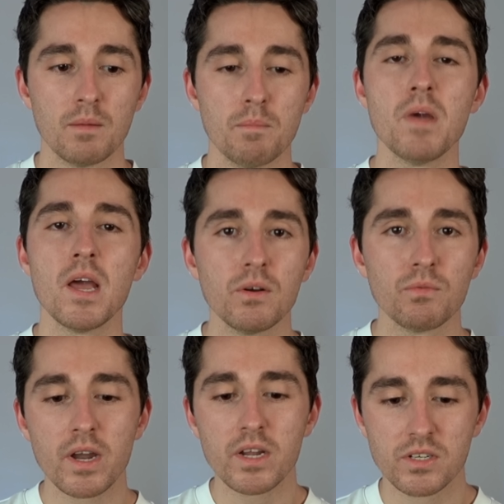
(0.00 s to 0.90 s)
many
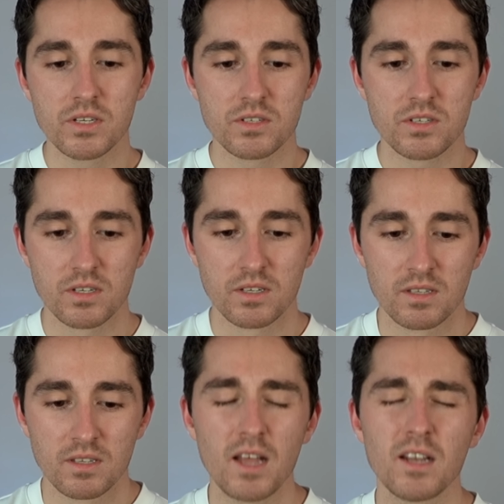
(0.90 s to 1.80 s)
reasons,
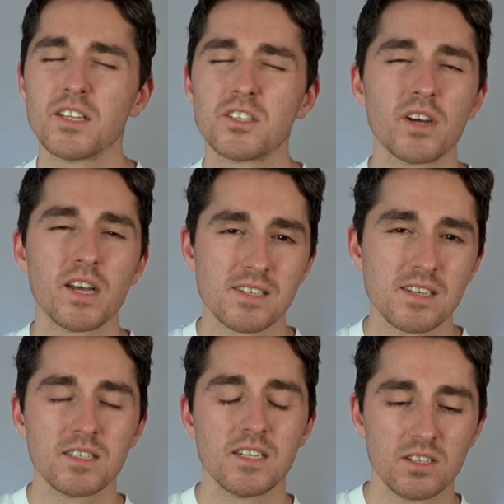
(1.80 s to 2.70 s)
and let's not get
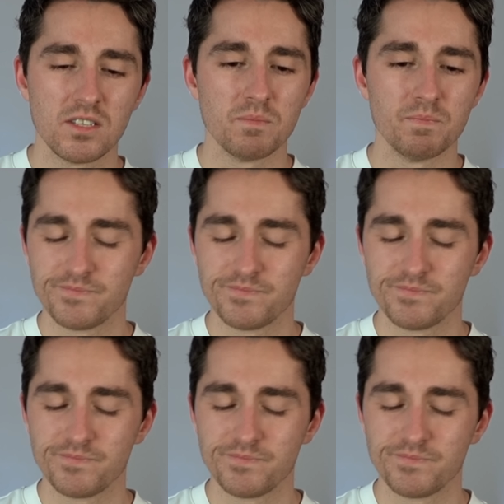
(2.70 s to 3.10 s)
sucked into the